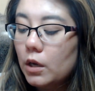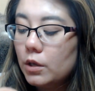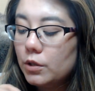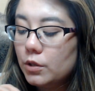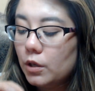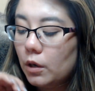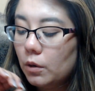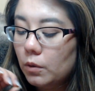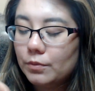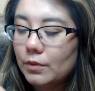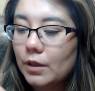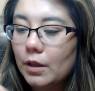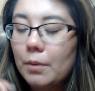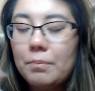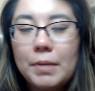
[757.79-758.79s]

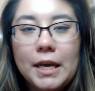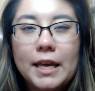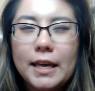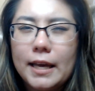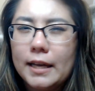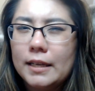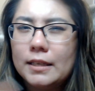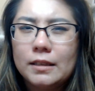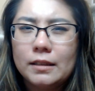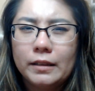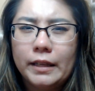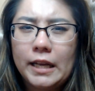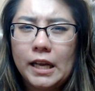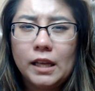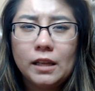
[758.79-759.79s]
So me and
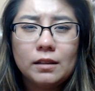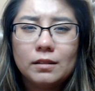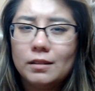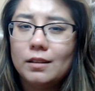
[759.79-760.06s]
Lee